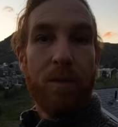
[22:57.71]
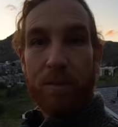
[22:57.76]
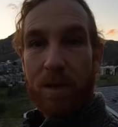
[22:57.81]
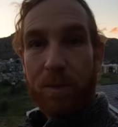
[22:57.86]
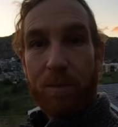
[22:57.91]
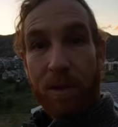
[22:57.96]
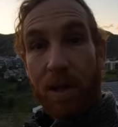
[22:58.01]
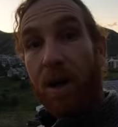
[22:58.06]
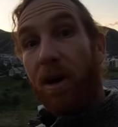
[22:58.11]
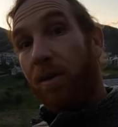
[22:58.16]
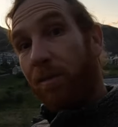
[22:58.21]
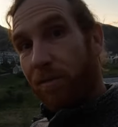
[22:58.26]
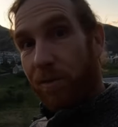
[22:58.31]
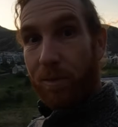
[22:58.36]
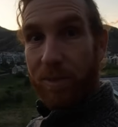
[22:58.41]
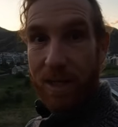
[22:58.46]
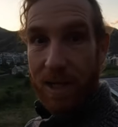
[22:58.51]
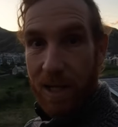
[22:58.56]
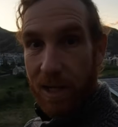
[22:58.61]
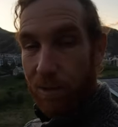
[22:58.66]
people that aren't
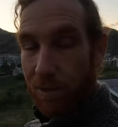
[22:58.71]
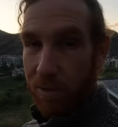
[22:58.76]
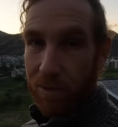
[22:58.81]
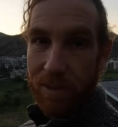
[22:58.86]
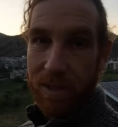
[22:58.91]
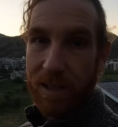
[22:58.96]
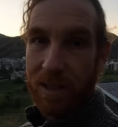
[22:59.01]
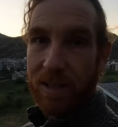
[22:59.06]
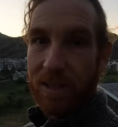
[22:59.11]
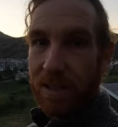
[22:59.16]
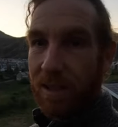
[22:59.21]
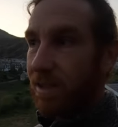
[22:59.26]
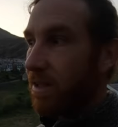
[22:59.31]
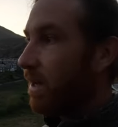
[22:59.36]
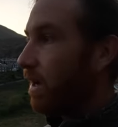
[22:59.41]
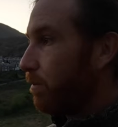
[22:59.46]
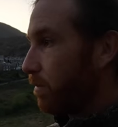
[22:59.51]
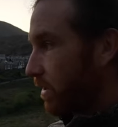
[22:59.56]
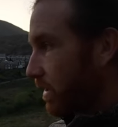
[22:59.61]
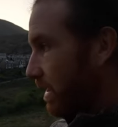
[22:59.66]
from the area and things like
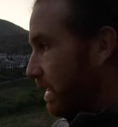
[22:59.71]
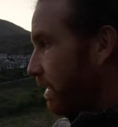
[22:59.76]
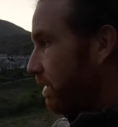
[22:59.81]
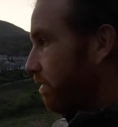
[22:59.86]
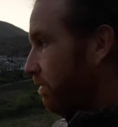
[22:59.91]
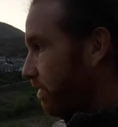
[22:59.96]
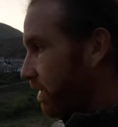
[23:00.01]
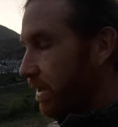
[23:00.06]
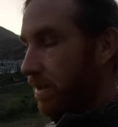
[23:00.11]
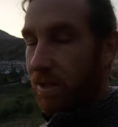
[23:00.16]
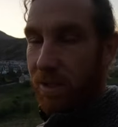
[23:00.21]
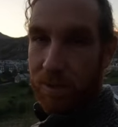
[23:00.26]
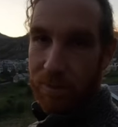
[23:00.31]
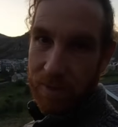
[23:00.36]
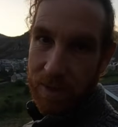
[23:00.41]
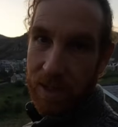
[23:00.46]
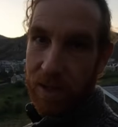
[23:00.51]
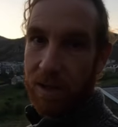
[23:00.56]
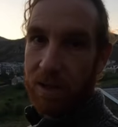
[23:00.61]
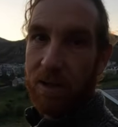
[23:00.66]
that, but you get the feeling of
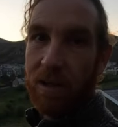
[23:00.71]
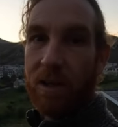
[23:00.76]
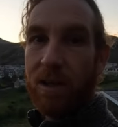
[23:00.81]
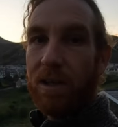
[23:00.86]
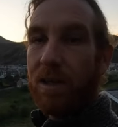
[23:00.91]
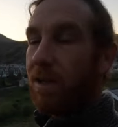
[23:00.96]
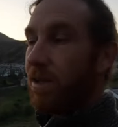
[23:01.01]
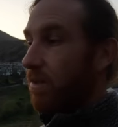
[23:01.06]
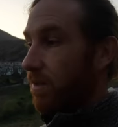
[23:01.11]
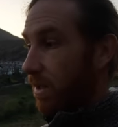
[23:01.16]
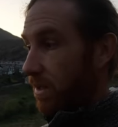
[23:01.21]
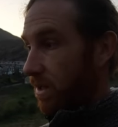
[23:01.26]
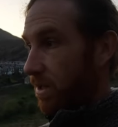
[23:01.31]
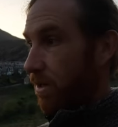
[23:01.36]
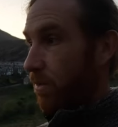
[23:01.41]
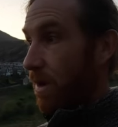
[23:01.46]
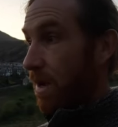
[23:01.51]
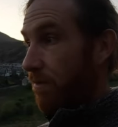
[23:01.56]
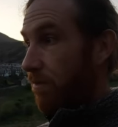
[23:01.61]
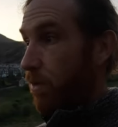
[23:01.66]
here, like, you
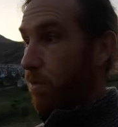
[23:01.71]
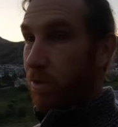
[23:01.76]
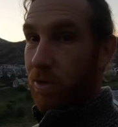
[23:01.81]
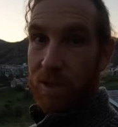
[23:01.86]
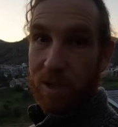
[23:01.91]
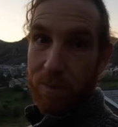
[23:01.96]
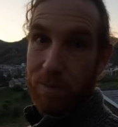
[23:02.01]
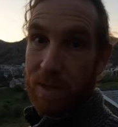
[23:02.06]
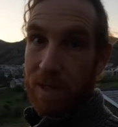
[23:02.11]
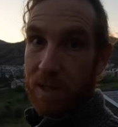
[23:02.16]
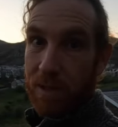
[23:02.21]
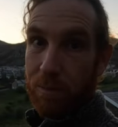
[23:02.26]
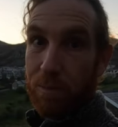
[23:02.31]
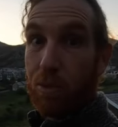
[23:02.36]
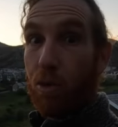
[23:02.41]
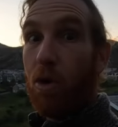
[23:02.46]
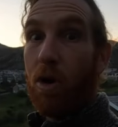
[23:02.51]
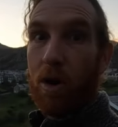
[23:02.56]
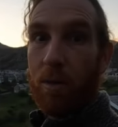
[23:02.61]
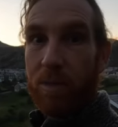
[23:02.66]
know, everyone has been
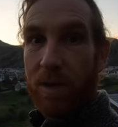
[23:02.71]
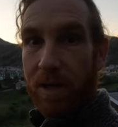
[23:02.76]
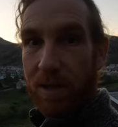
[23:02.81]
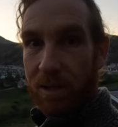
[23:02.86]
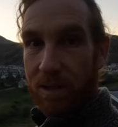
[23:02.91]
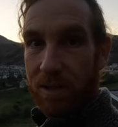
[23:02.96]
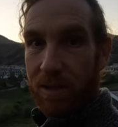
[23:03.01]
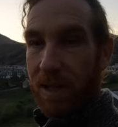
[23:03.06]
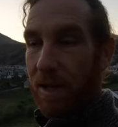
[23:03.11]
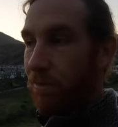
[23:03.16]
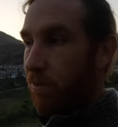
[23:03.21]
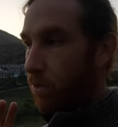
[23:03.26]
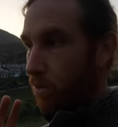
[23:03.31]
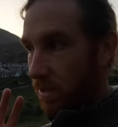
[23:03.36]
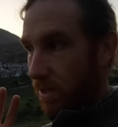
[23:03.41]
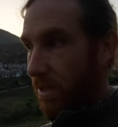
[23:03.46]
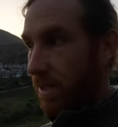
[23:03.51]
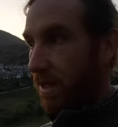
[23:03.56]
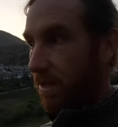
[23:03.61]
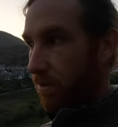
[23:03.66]
brought up here,
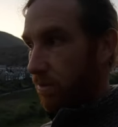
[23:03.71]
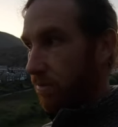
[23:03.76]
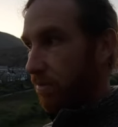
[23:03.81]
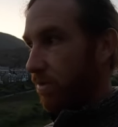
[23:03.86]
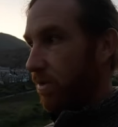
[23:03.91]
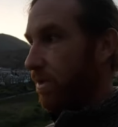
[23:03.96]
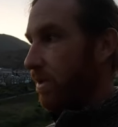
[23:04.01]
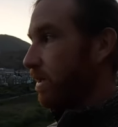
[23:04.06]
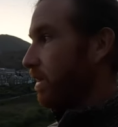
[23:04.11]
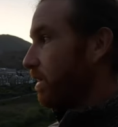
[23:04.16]
everyone's kind of,